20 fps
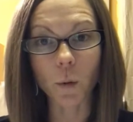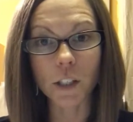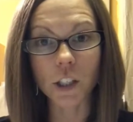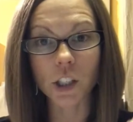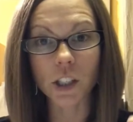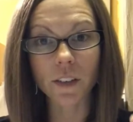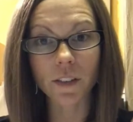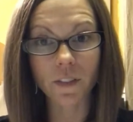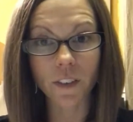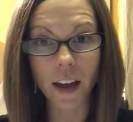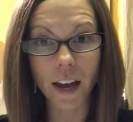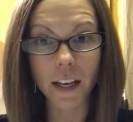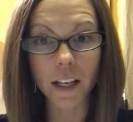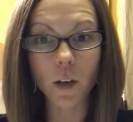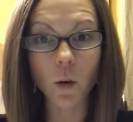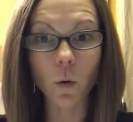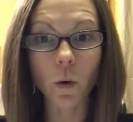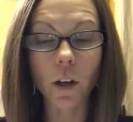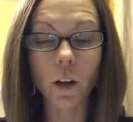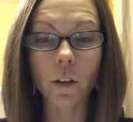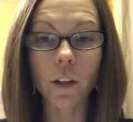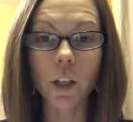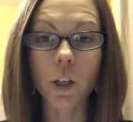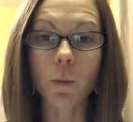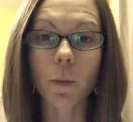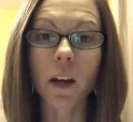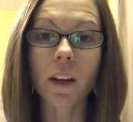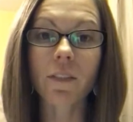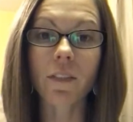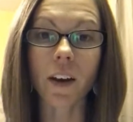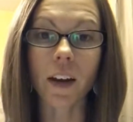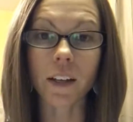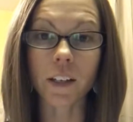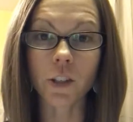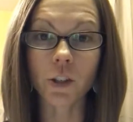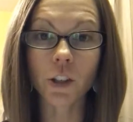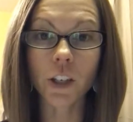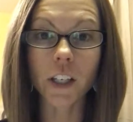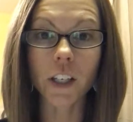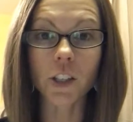which is a fatty oil that you might find
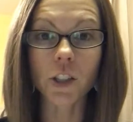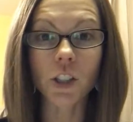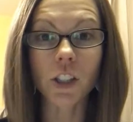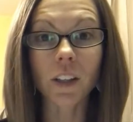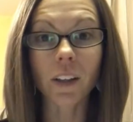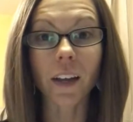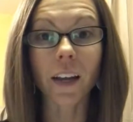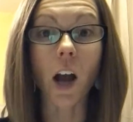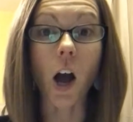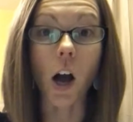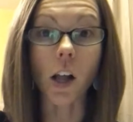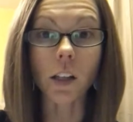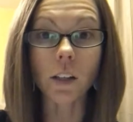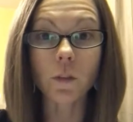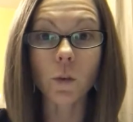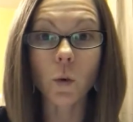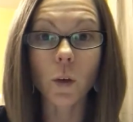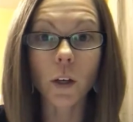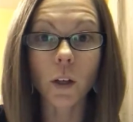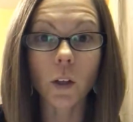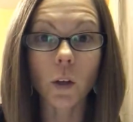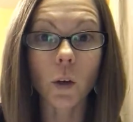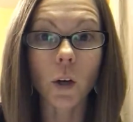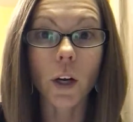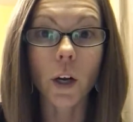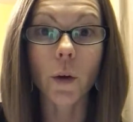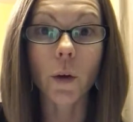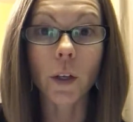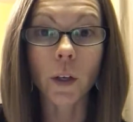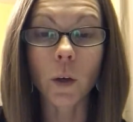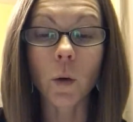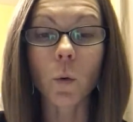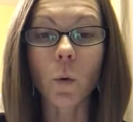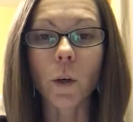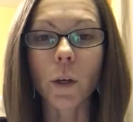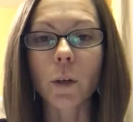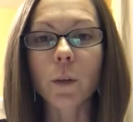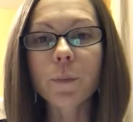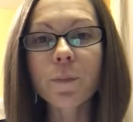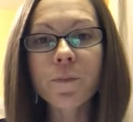in your kitchen, like olive oil or coconut
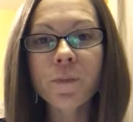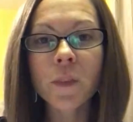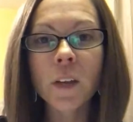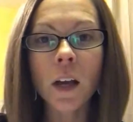oil,